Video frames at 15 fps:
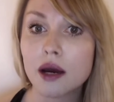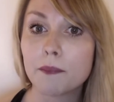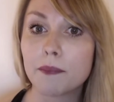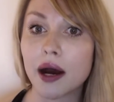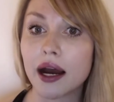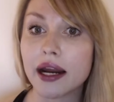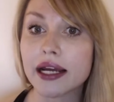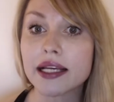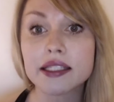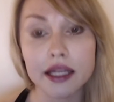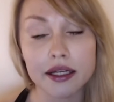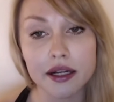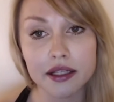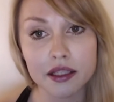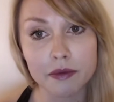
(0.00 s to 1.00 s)
by
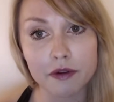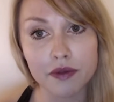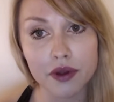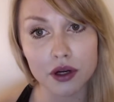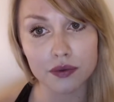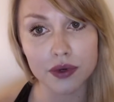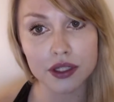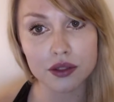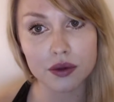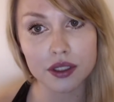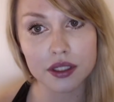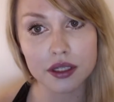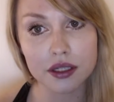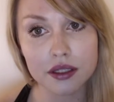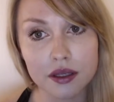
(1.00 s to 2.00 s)
extending some of their
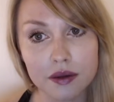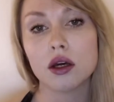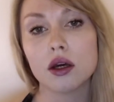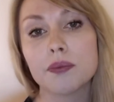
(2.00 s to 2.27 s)
resources.